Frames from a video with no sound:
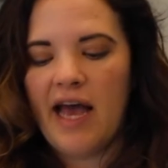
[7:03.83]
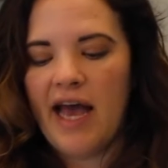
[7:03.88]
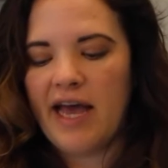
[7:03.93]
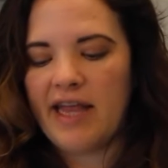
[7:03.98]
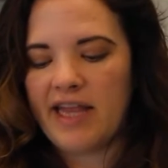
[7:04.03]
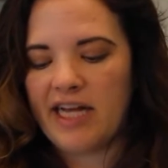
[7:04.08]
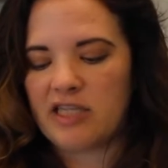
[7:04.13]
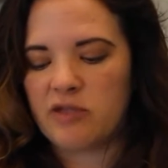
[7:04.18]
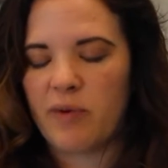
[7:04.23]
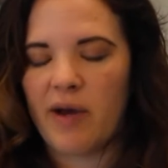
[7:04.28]

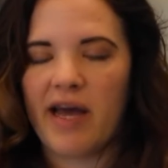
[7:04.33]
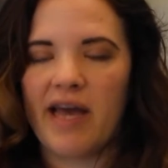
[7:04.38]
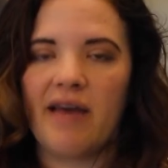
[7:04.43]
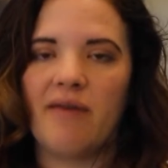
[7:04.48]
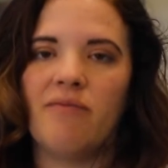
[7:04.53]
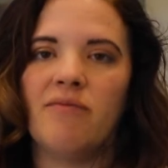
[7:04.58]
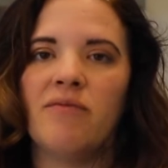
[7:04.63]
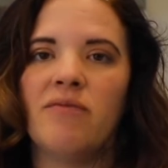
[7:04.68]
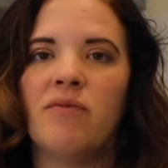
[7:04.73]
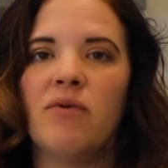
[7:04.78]
And that's
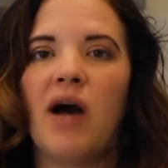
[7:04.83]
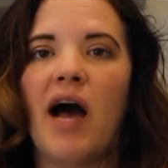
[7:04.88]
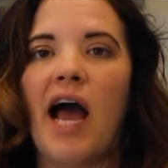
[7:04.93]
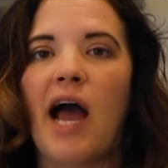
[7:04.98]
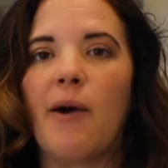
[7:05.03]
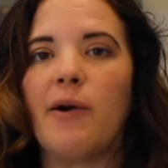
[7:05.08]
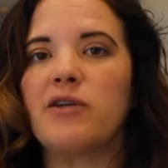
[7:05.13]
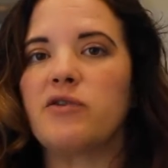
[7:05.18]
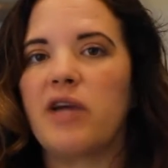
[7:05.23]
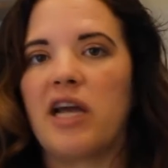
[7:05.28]
why
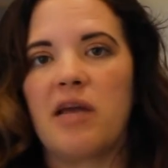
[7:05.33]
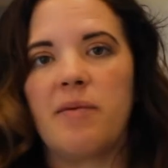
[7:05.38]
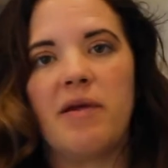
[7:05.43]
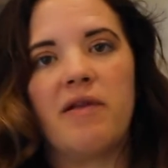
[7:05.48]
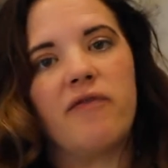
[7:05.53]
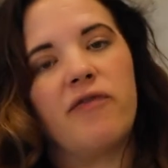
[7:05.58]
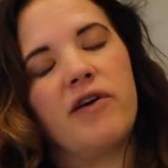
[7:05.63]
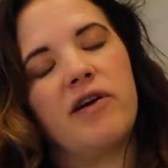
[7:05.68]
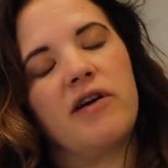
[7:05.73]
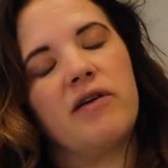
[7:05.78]
I always
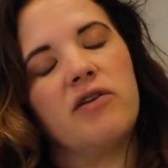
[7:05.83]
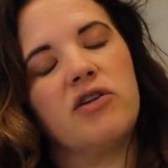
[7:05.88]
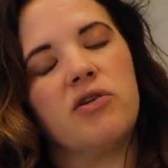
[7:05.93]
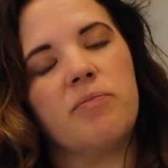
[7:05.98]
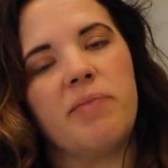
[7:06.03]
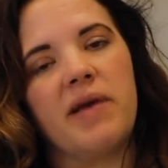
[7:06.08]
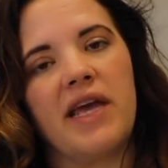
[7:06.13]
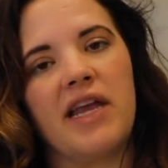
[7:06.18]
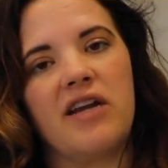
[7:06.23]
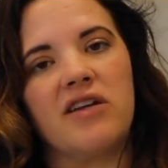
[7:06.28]
recommend for
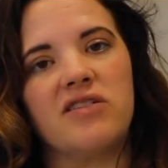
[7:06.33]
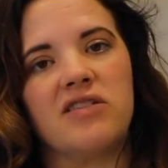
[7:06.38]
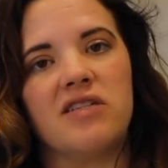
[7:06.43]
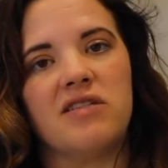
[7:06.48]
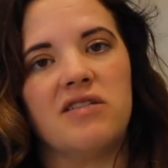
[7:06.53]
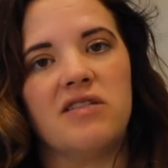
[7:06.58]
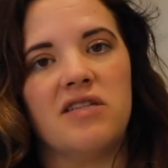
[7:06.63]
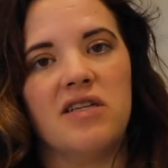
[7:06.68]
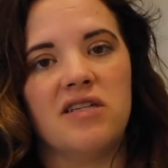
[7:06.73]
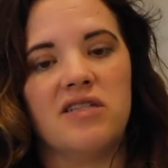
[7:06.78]
beginners
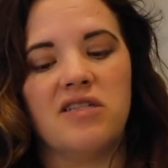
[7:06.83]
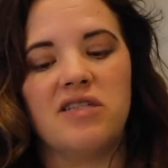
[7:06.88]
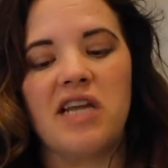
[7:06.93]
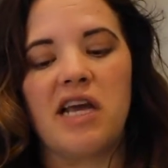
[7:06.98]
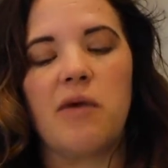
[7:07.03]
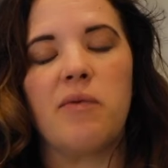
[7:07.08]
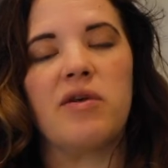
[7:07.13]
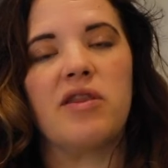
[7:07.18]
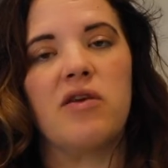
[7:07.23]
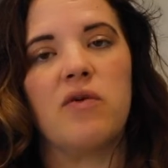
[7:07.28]
to
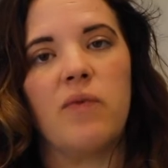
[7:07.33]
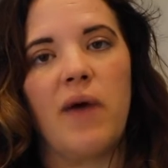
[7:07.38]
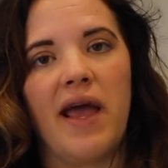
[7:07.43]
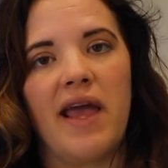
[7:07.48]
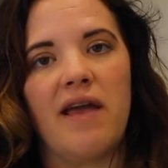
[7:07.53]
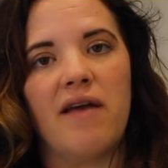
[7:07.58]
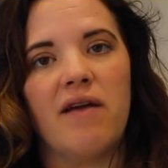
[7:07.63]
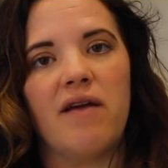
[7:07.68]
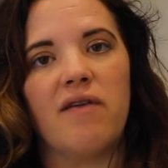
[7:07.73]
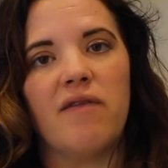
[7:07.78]
stick with the
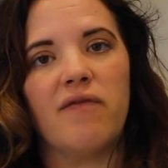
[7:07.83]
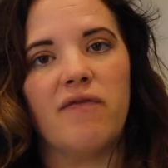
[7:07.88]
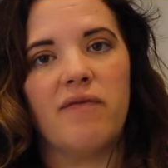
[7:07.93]
white